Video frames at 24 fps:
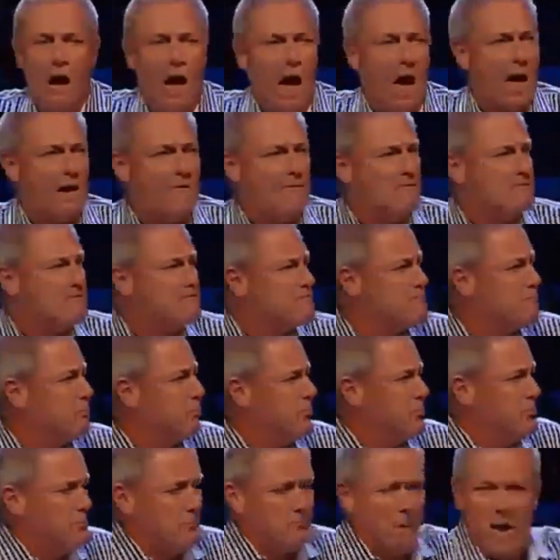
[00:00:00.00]
and
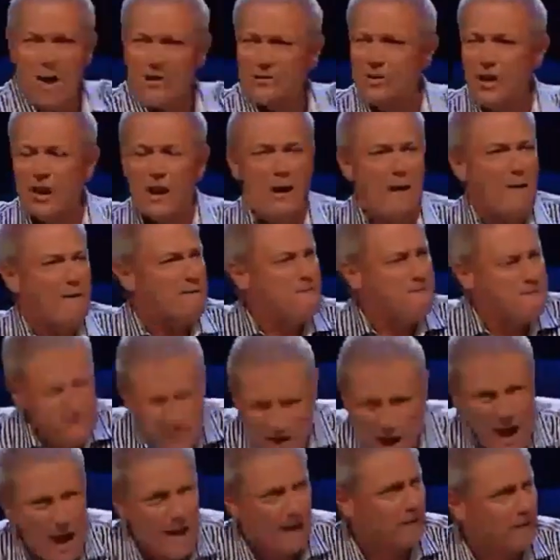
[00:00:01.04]
pitching a
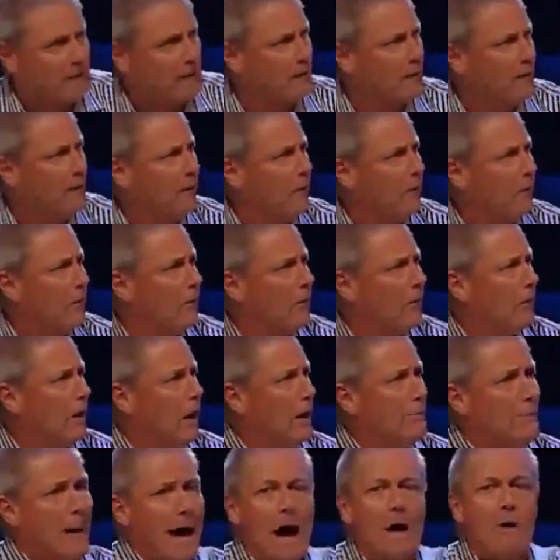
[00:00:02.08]
fit
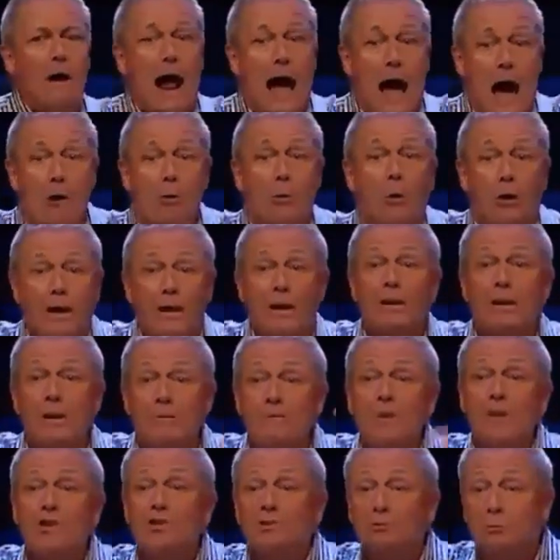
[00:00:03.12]
about our
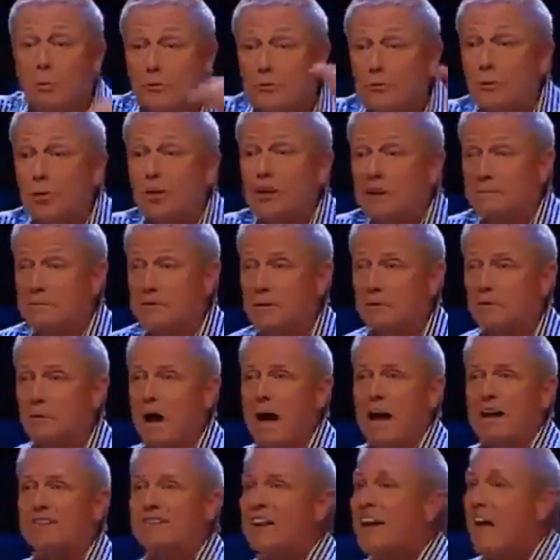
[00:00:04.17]
individual freedoms and
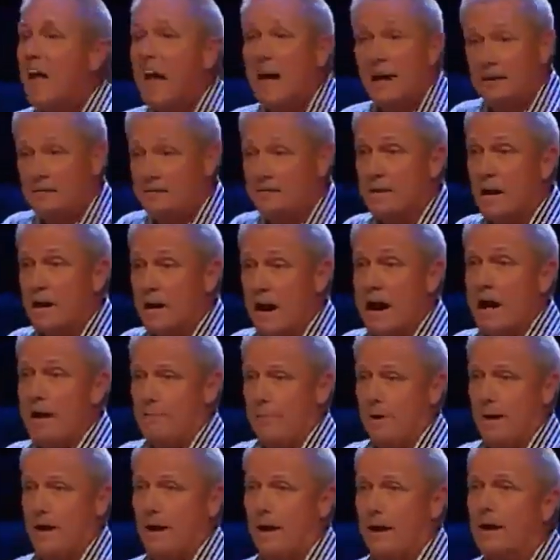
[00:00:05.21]
rights, and it's not
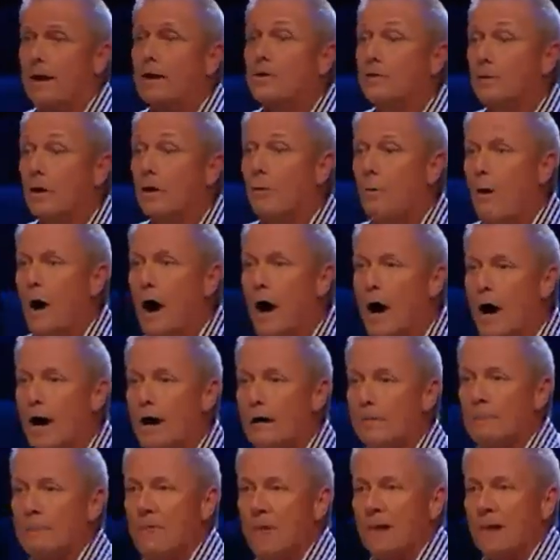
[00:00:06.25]
happening. You know why?